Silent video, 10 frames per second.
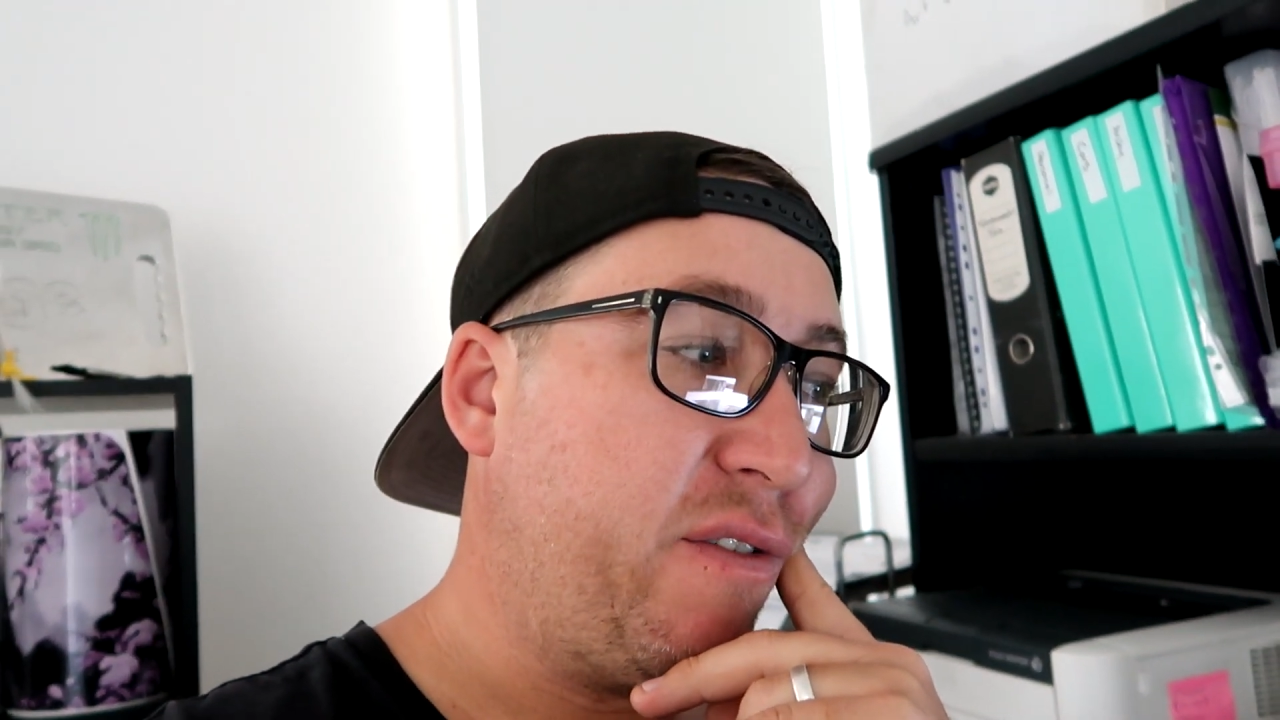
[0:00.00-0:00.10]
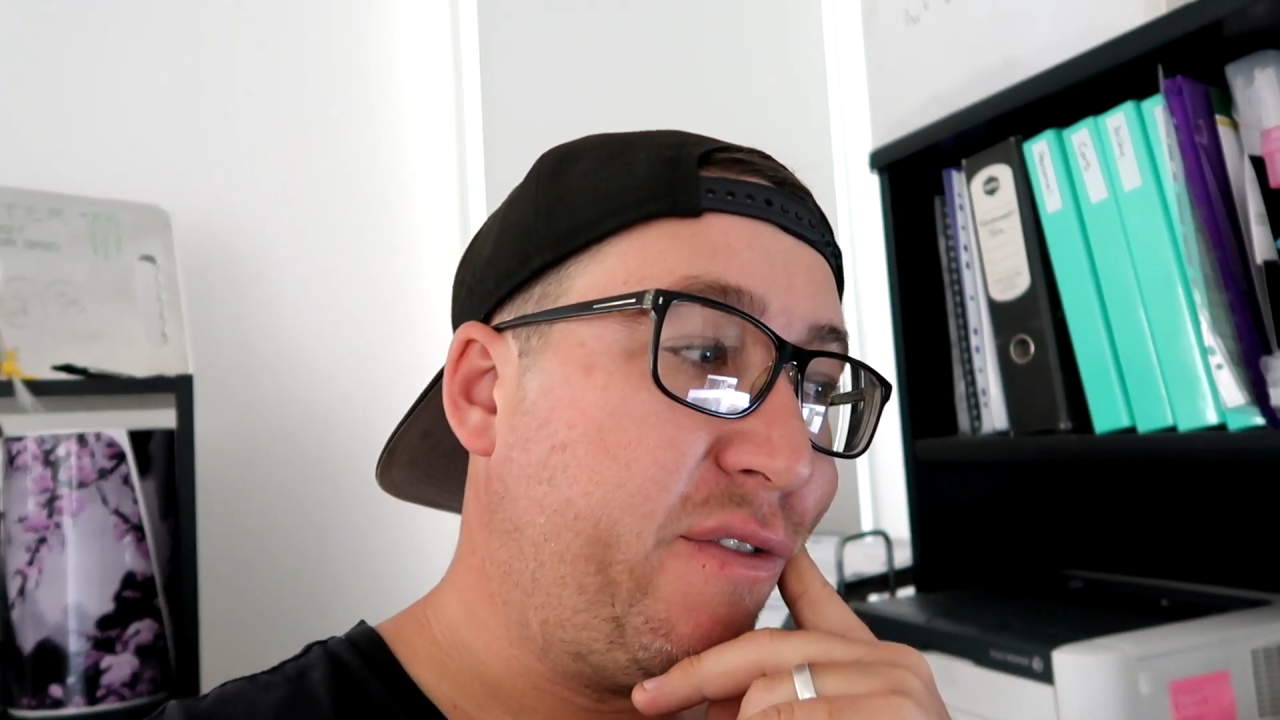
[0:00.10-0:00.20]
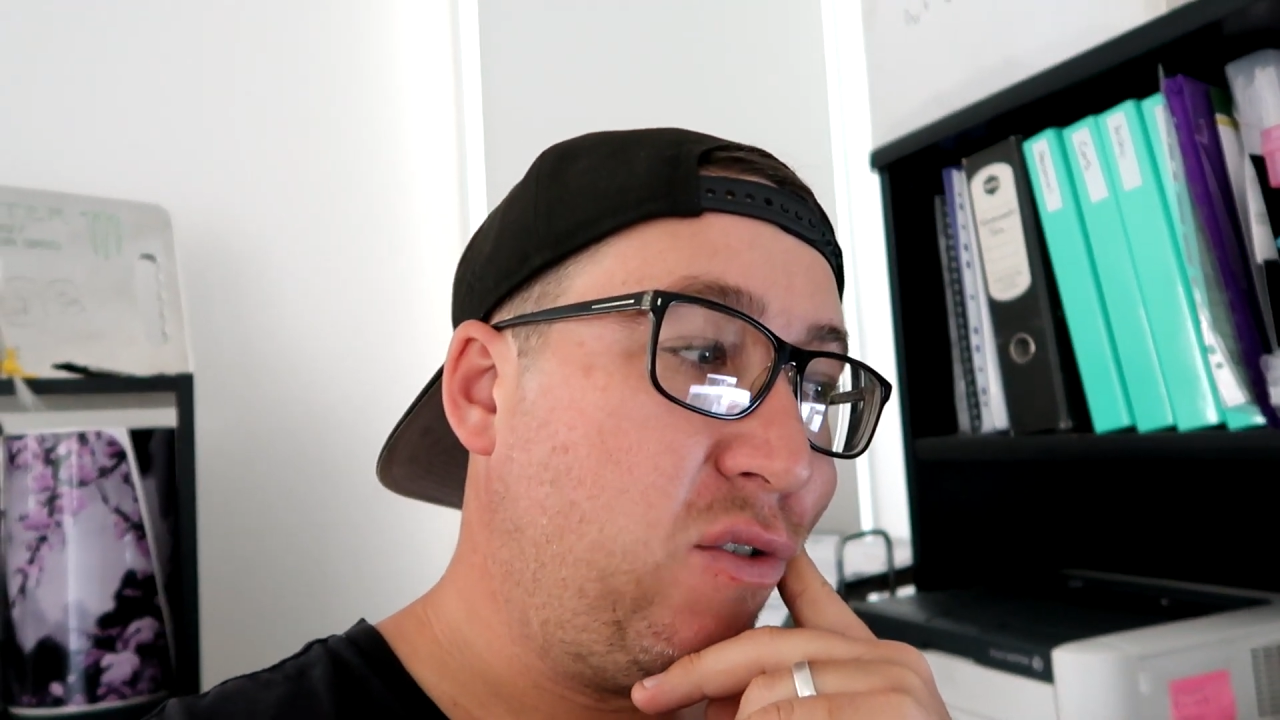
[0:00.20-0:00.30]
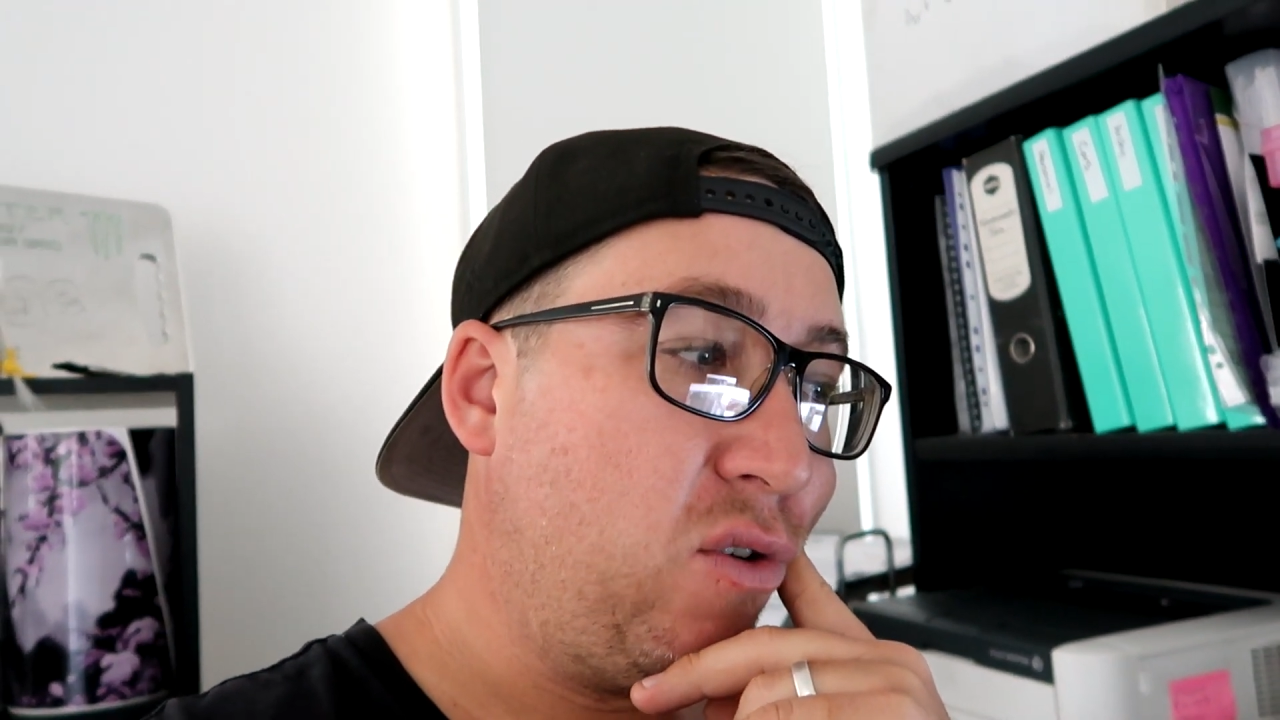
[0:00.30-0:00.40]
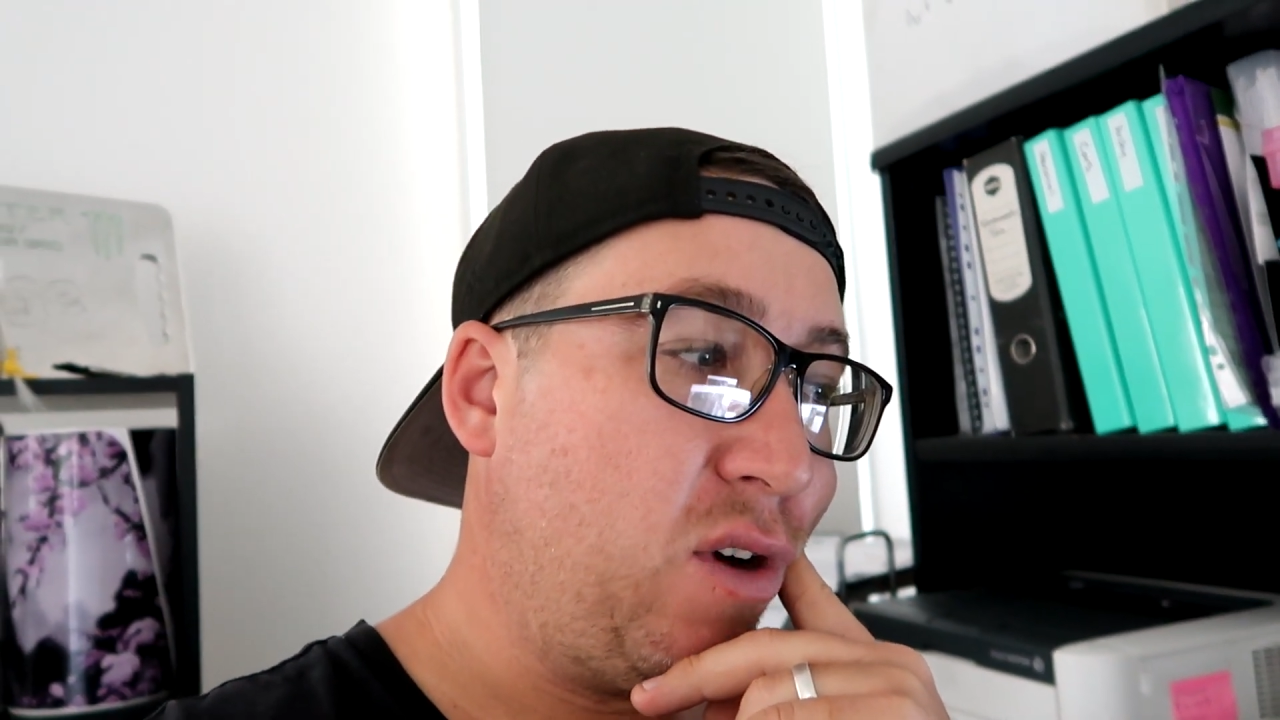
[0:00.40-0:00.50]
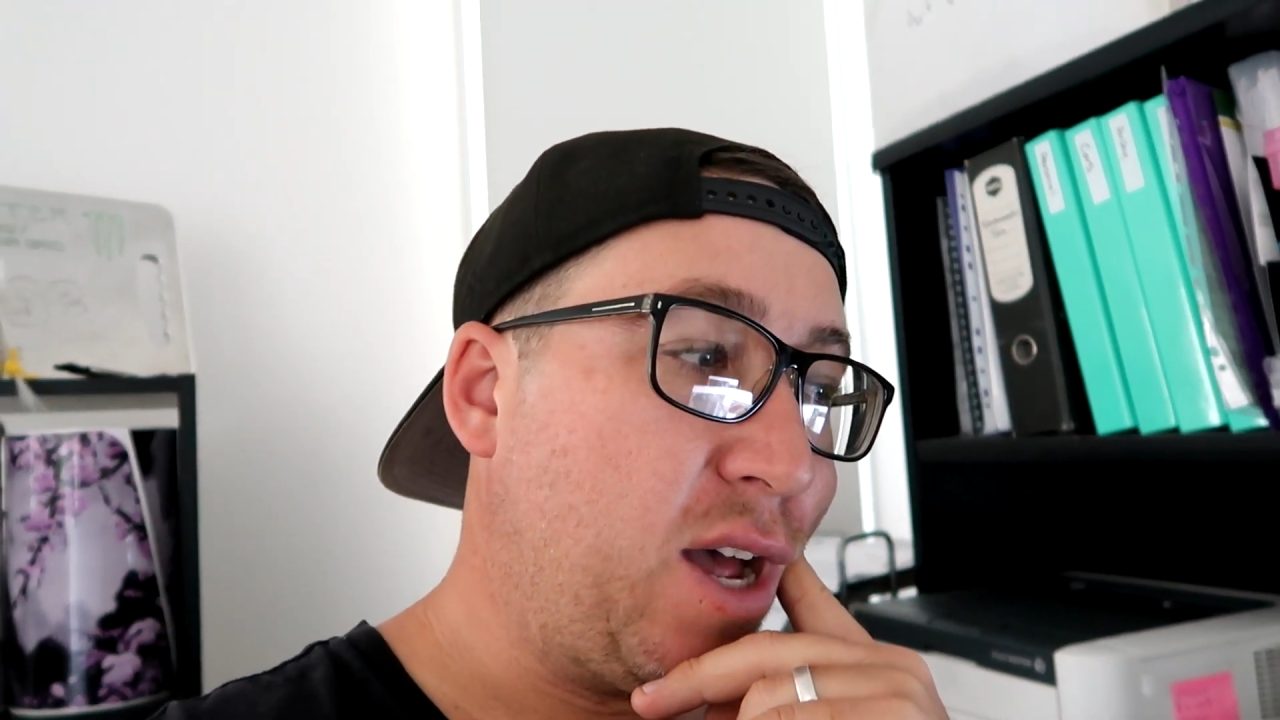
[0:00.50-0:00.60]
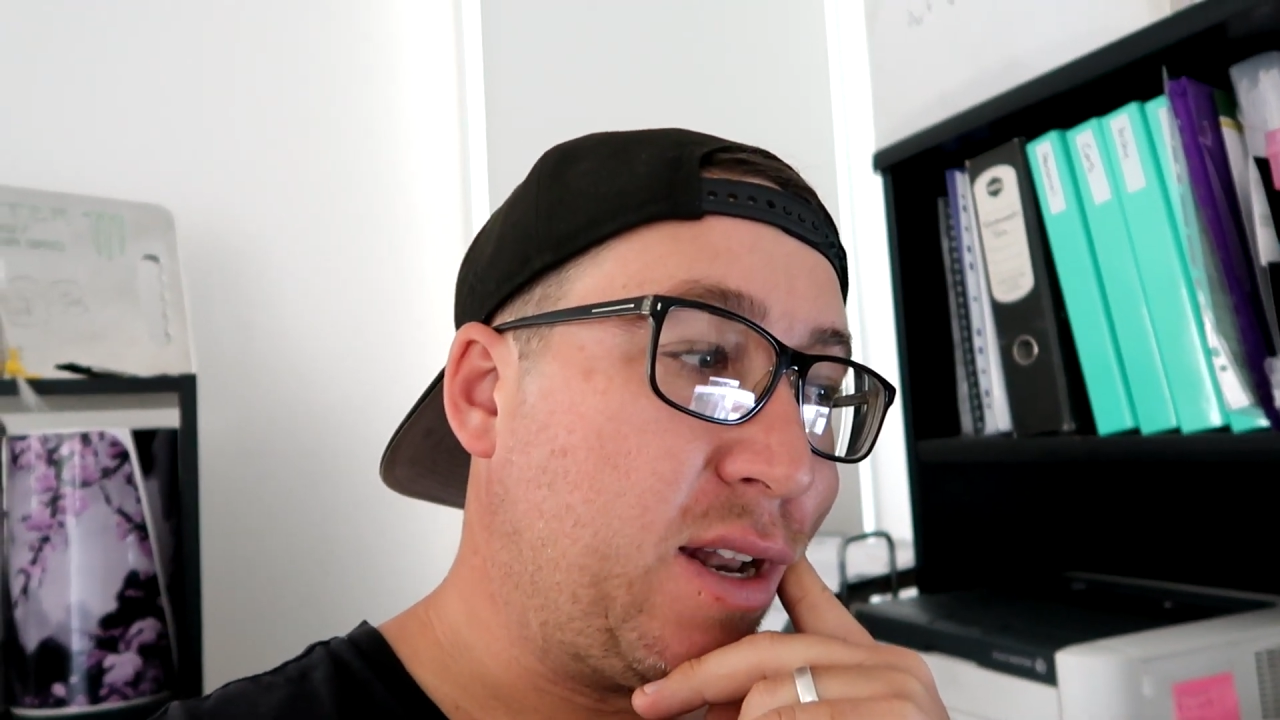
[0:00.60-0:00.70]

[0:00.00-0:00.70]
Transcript: for